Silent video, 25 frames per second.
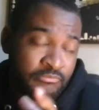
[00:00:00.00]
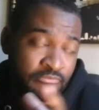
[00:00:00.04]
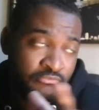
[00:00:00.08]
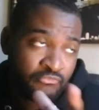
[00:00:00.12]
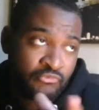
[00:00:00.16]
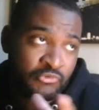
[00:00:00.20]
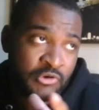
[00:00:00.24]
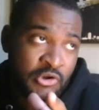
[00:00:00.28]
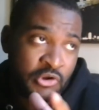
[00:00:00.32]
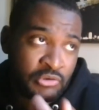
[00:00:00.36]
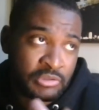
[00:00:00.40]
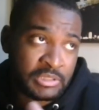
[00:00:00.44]

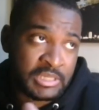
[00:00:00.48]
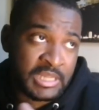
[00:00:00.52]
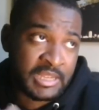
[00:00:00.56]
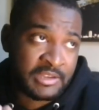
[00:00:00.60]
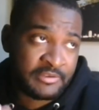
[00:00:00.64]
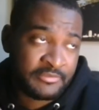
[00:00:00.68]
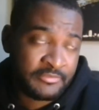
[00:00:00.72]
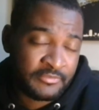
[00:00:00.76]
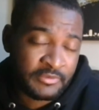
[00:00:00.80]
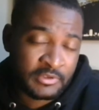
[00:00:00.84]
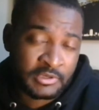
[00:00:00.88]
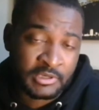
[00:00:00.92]
real
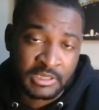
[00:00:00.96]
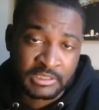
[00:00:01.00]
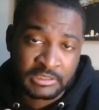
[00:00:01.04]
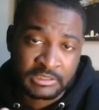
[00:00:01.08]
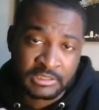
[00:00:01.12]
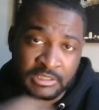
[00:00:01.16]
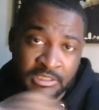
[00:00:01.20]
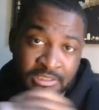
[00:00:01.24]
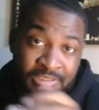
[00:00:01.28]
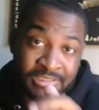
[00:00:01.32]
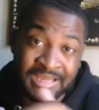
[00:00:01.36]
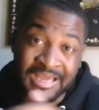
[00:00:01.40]
life, and I
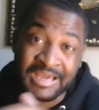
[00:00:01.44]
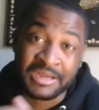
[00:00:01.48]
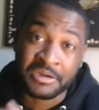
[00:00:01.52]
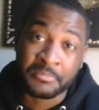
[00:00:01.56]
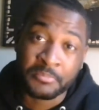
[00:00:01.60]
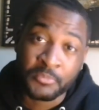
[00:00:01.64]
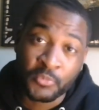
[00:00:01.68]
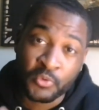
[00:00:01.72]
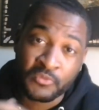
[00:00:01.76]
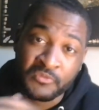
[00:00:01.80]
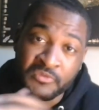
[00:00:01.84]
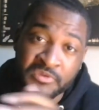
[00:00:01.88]
think a lot
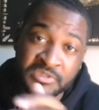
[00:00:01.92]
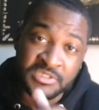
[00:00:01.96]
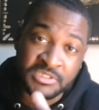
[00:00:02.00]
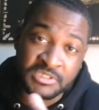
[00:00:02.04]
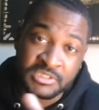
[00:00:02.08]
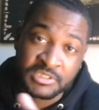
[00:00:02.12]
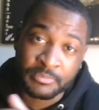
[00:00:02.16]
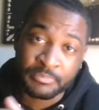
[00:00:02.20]
of movies is